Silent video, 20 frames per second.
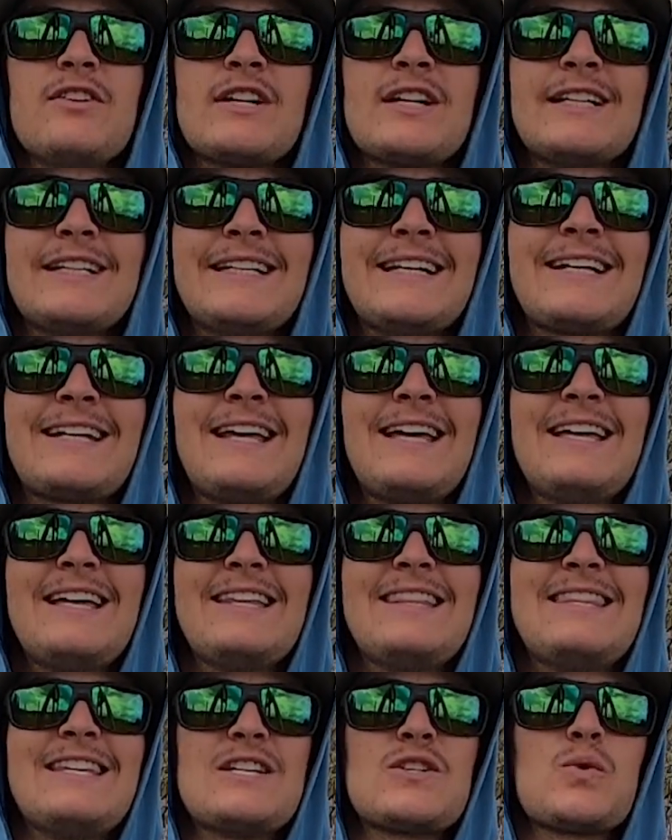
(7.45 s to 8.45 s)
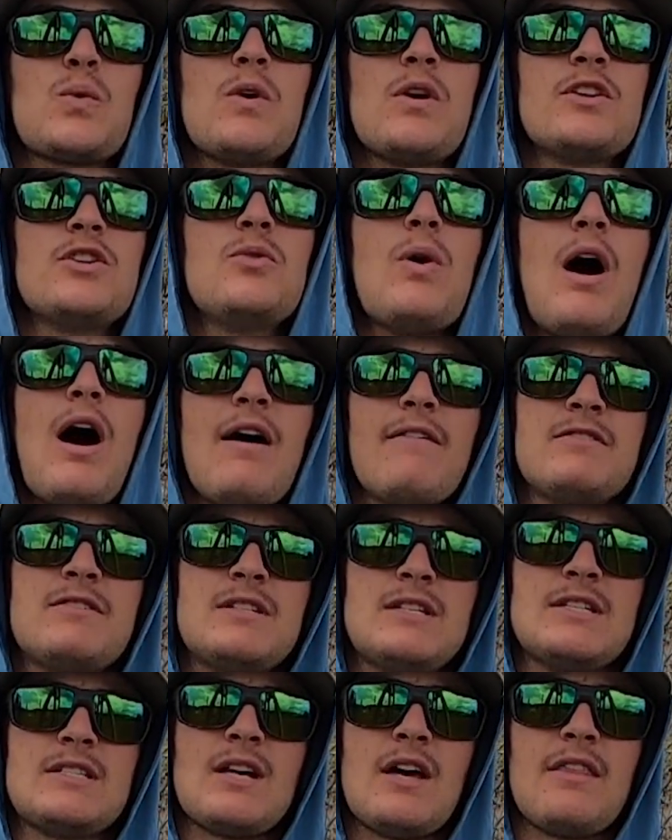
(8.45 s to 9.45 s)
If you click this one, you
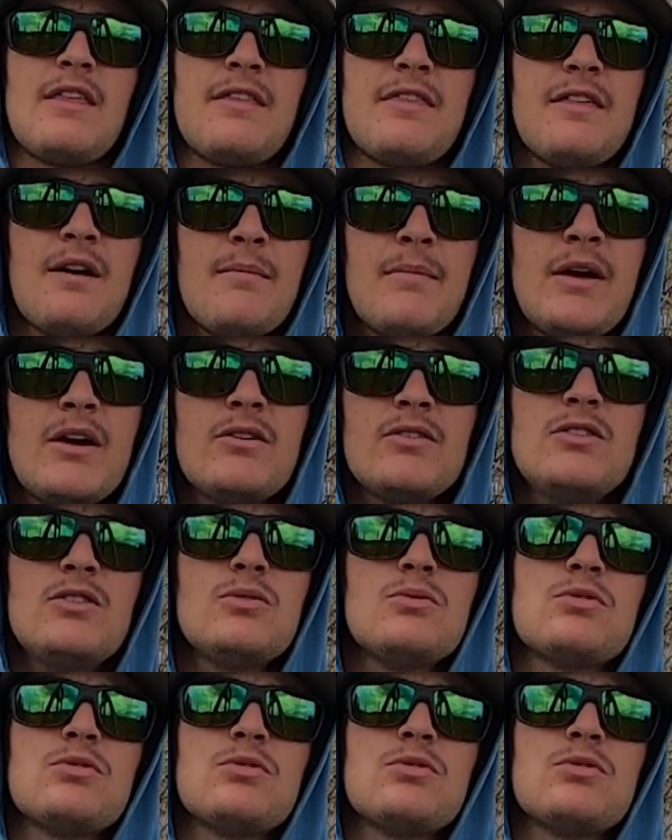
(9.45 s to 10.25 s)
obviously saw the thumbnail,